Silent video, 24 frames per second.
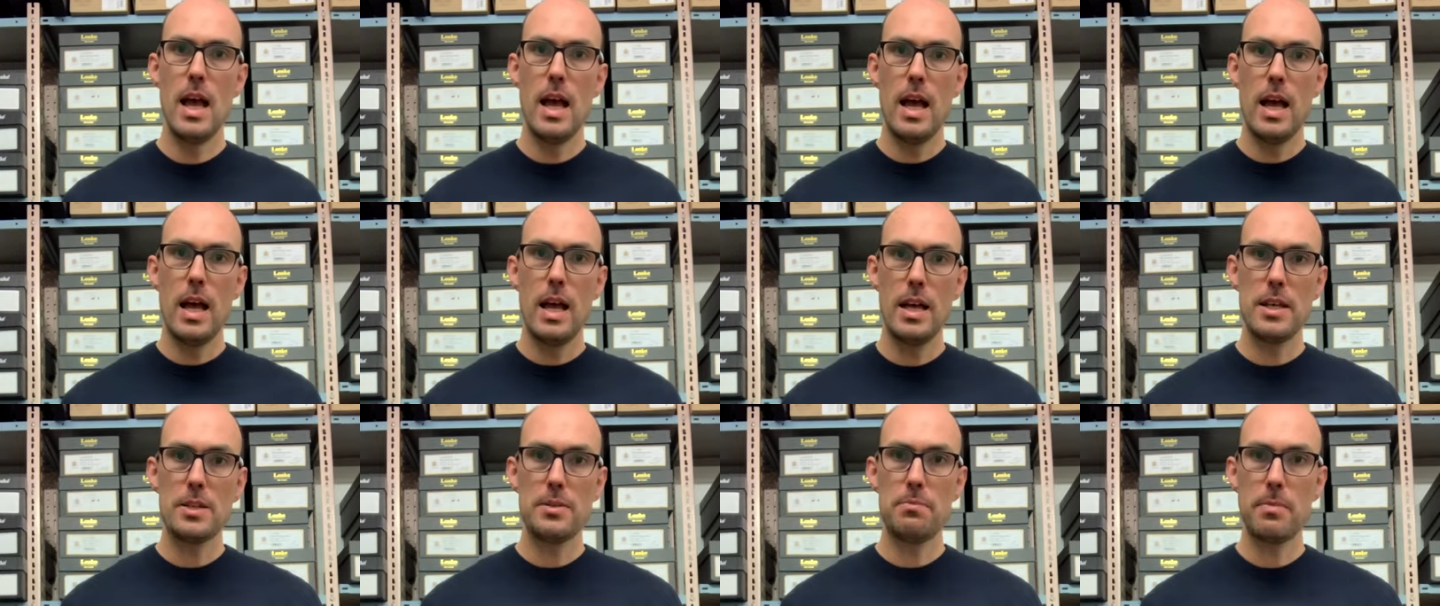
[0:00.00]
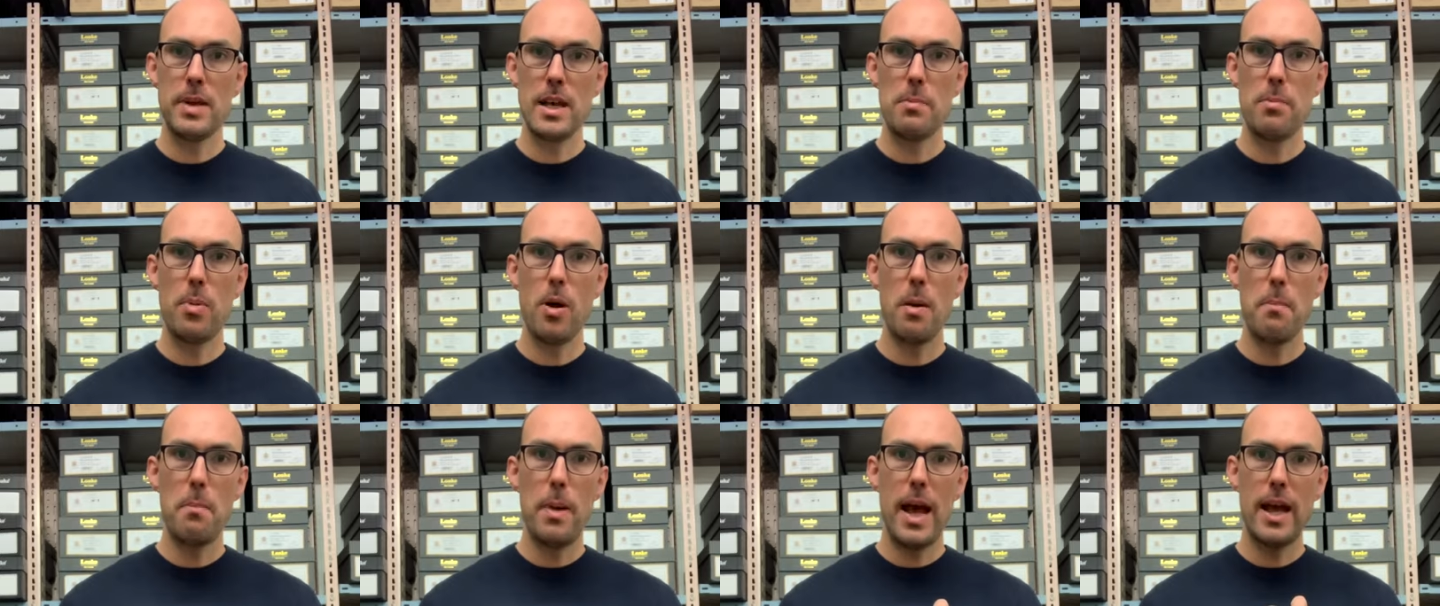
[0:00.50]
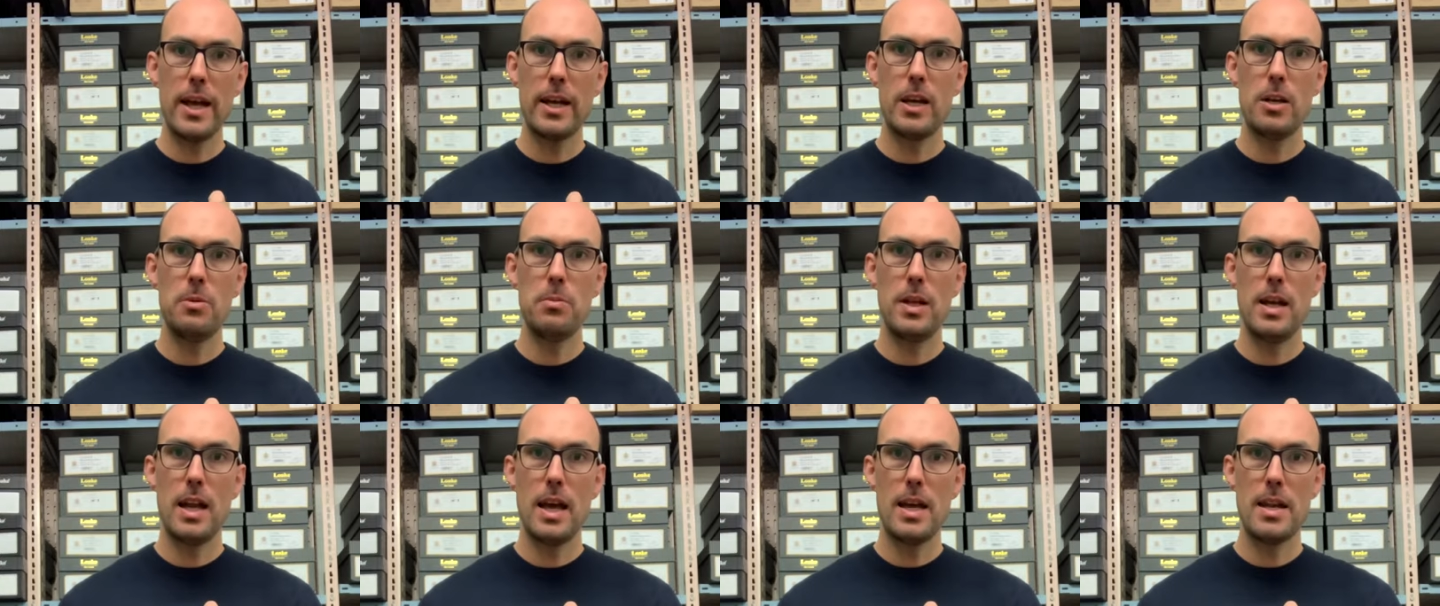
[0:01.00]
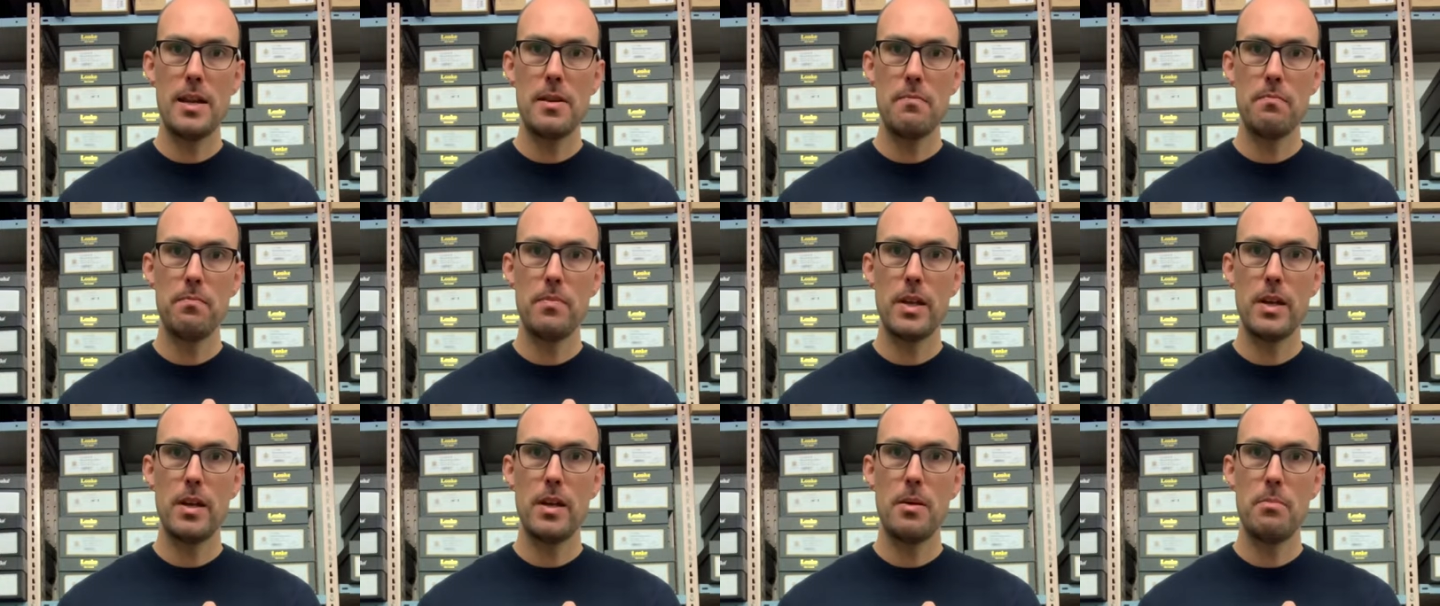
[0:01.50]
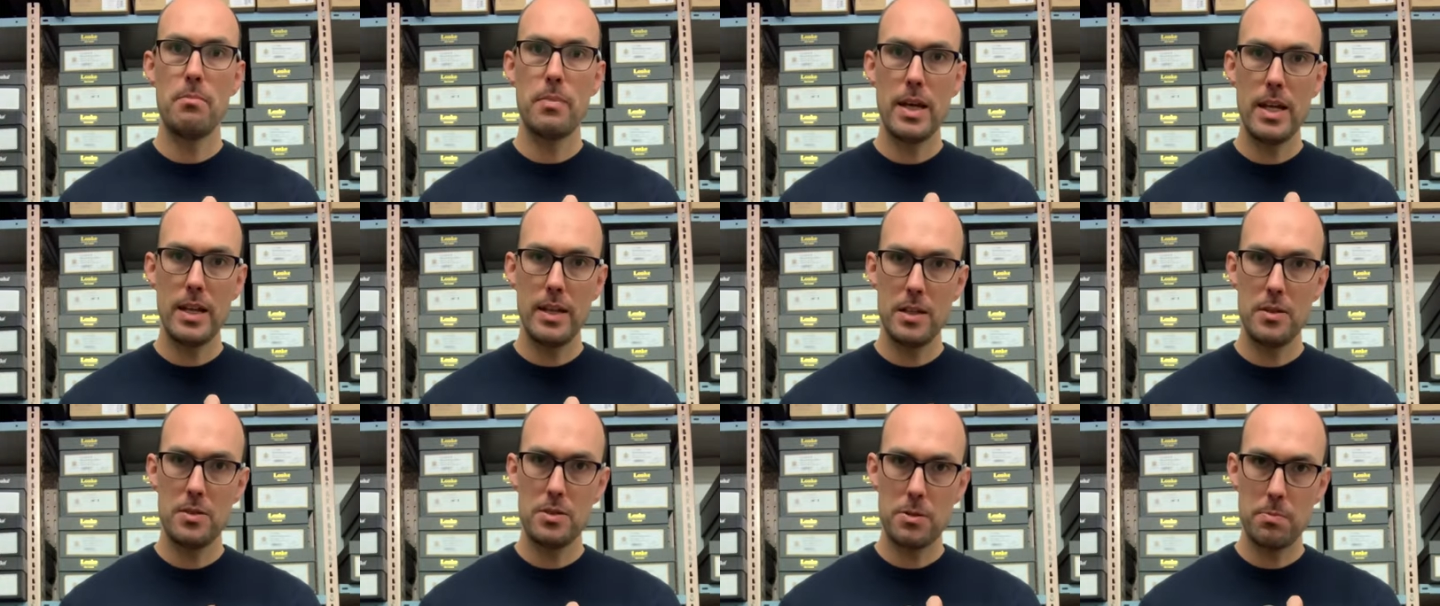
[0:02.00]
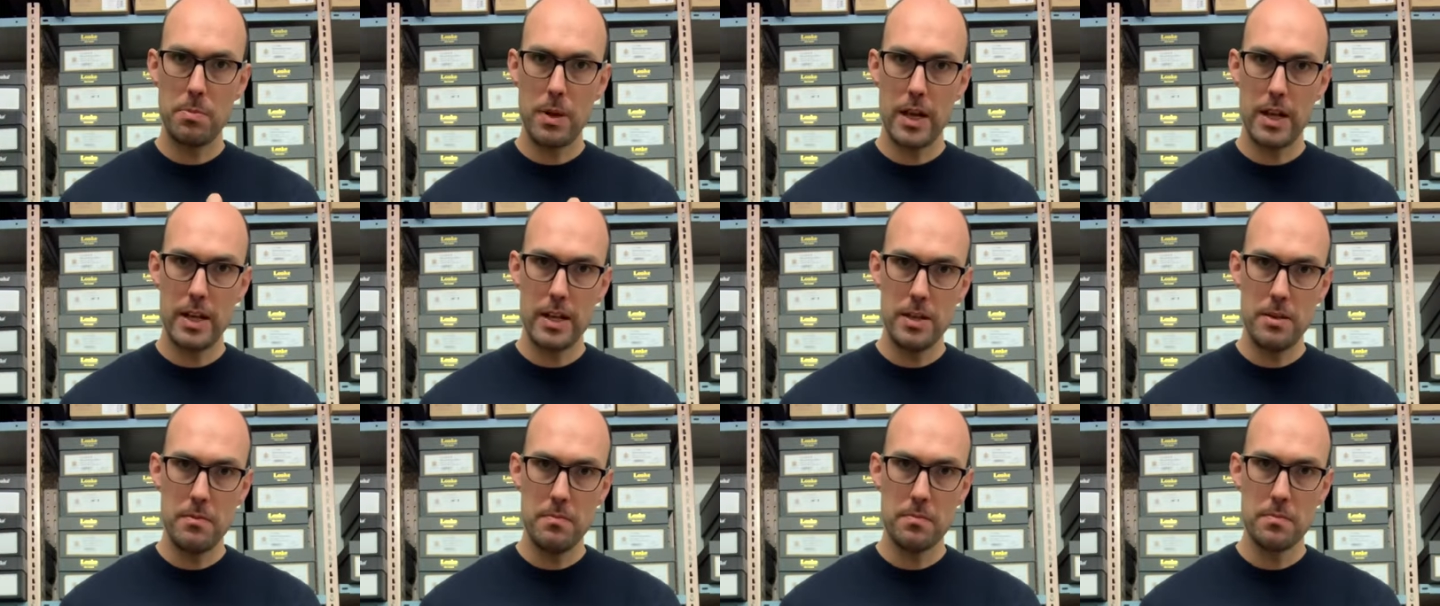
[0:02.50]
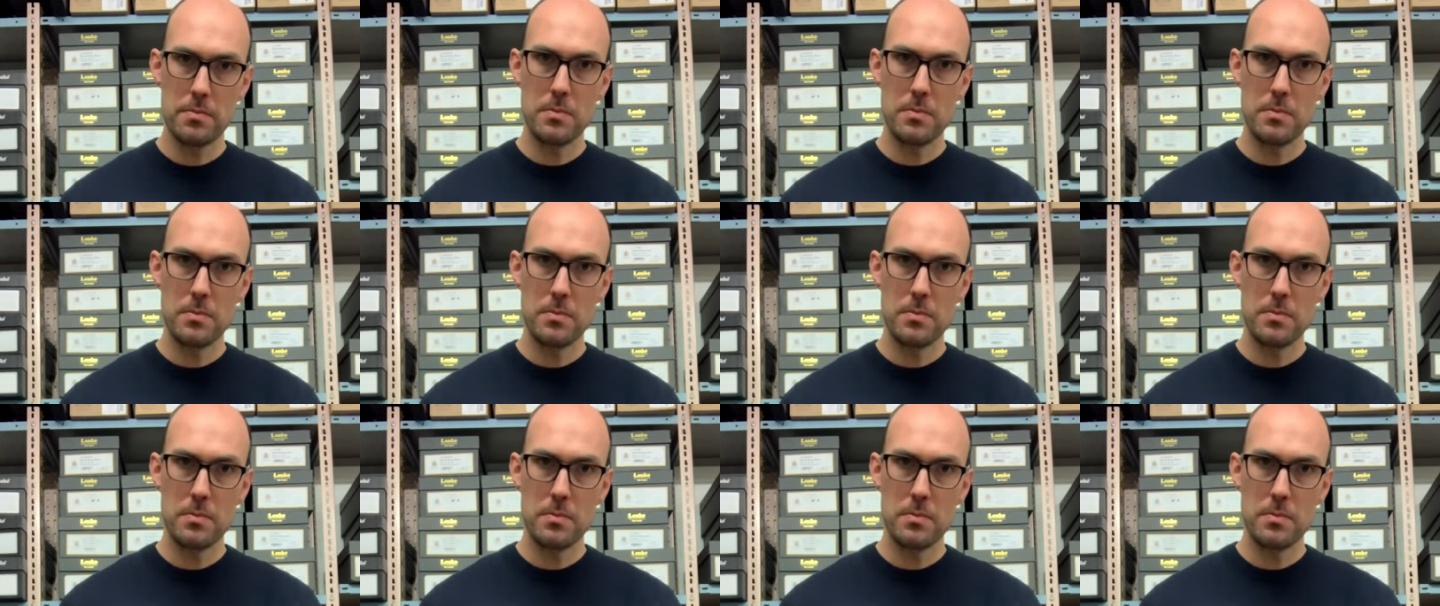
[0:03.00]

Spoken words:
It's made by Paco Milan, made in Spain.